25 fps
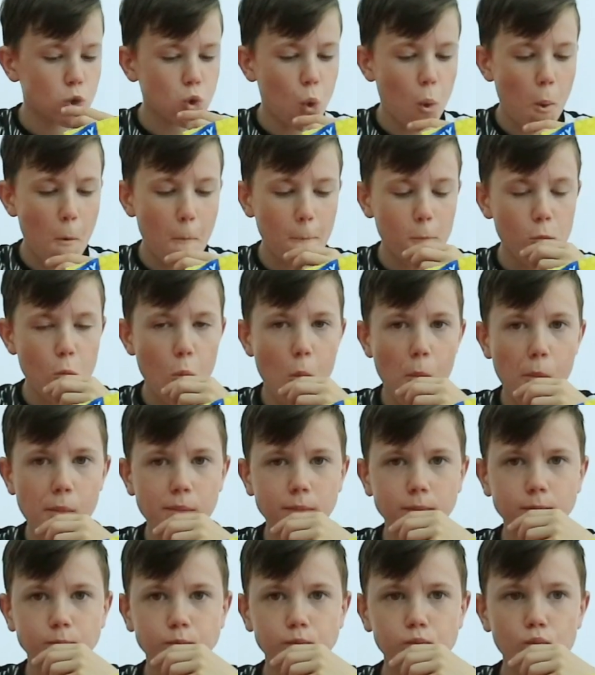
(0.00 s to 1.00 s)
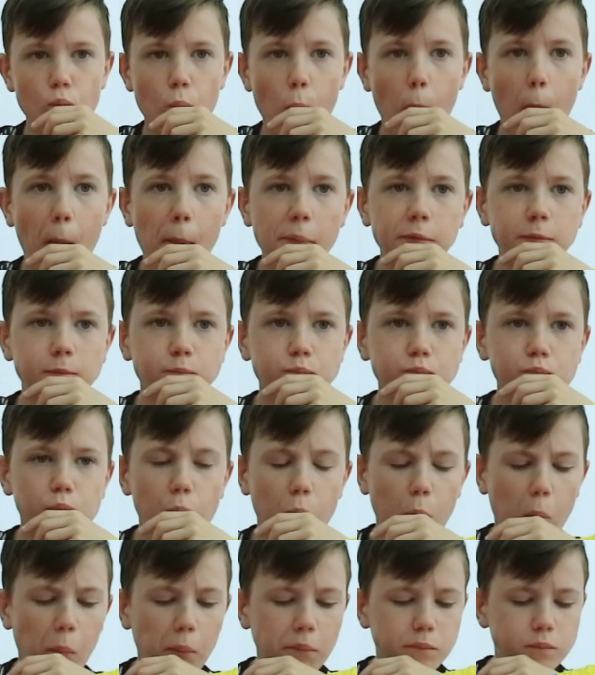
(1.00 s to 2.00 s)

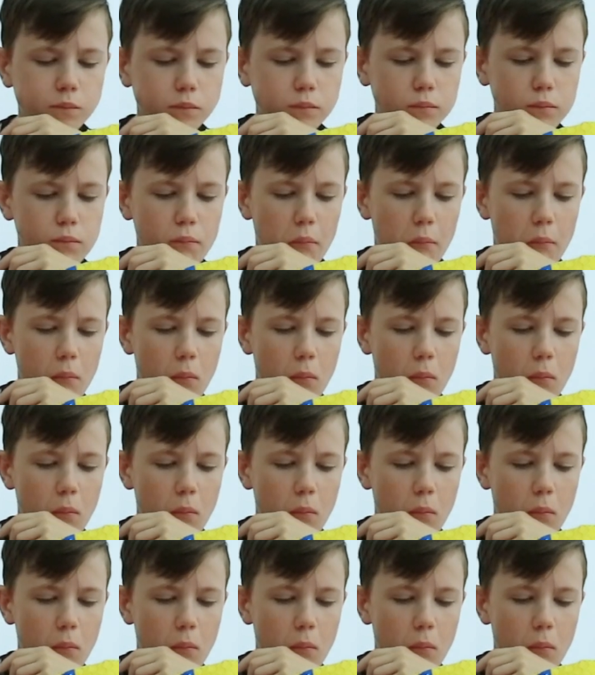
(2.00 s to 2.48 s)
Nothing is said.